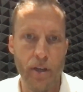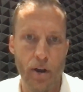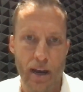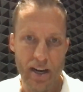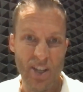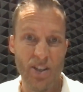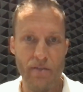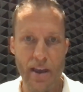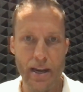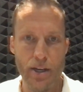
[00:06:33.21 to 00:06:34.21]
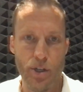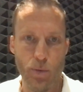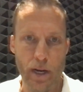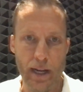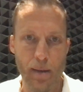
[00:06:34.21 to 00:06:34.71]
at a disadvantage
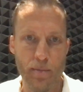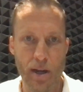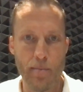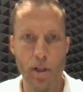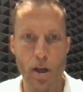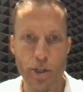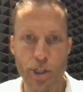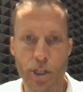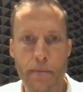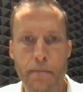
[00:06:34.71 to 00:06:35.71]
when it comes time to launch.